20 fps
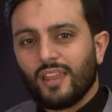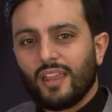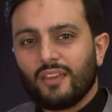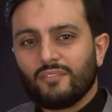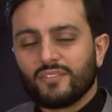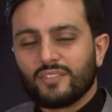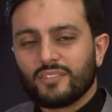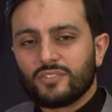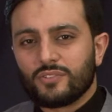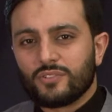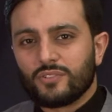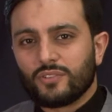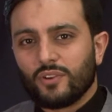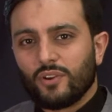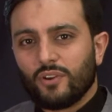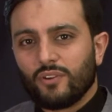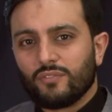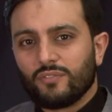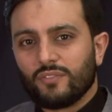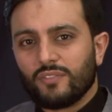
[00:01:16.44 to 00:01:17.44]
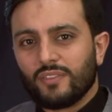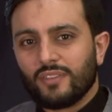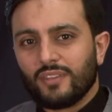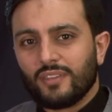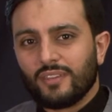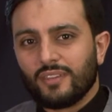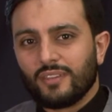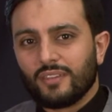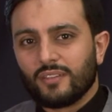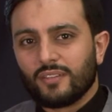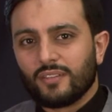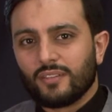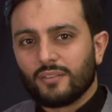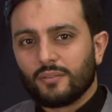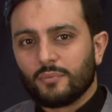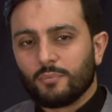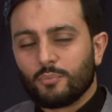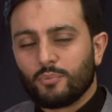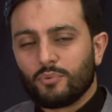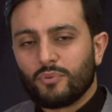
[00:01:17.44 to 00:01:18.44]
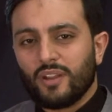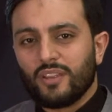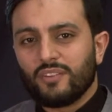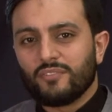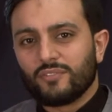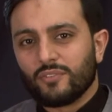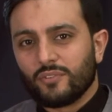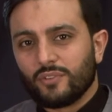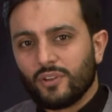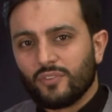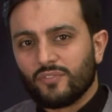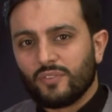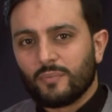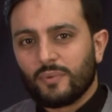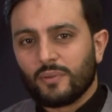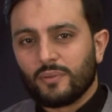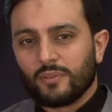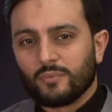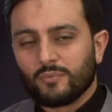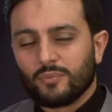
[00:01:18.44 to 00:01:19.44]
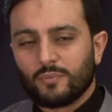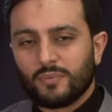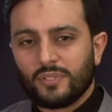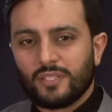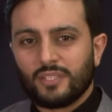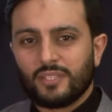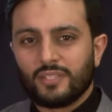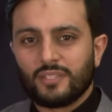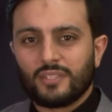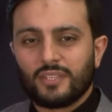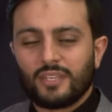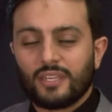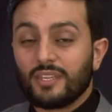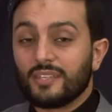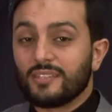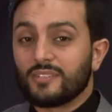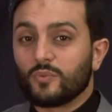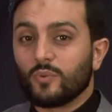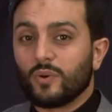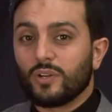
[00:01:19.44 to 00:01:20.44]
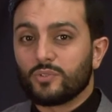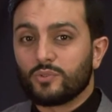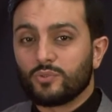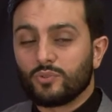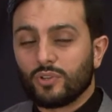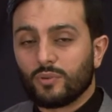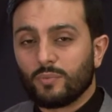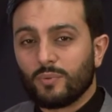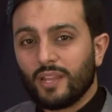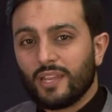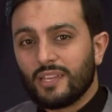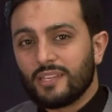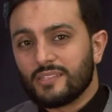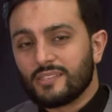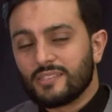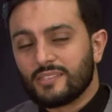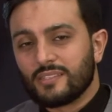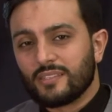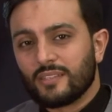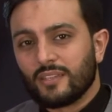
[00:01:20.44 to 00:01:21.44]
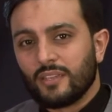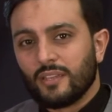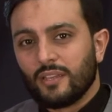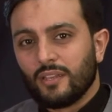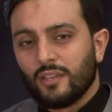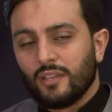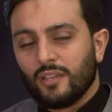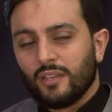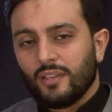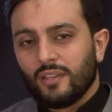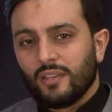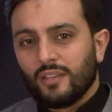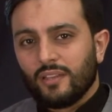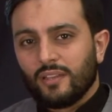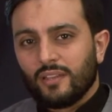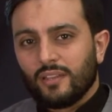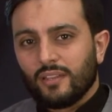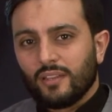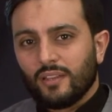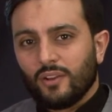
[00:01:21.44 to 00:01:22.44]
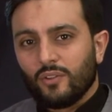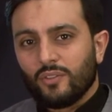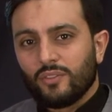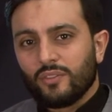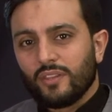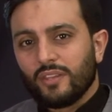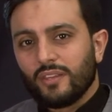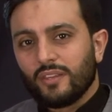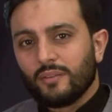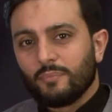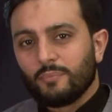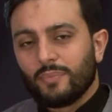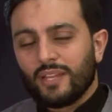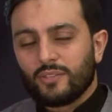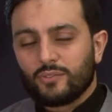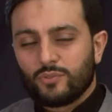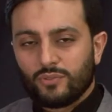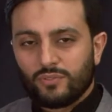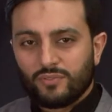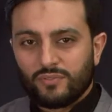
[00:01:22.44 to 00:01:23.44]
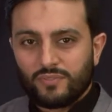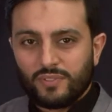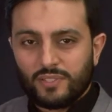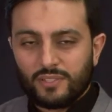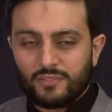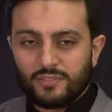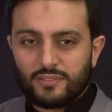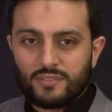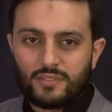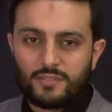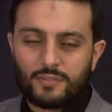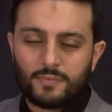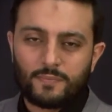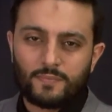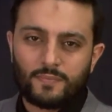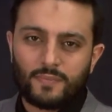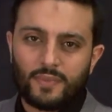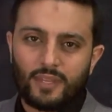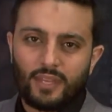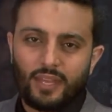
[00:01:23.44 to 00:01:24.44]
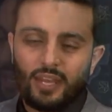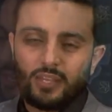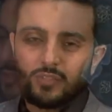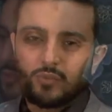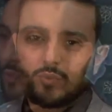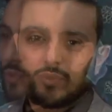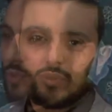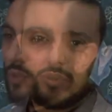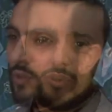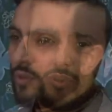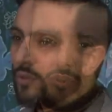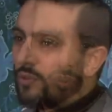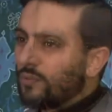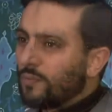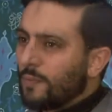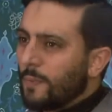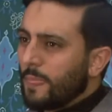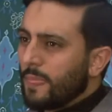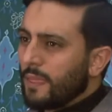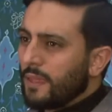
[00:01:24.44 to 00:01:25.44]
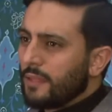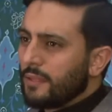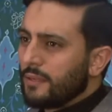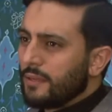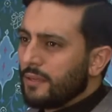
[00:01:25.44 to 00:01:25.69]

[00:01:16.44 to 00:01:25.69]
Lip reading: the lovers of the bravery of Amir al-Mu'mineen, is what took place on the battlefields. And as we know,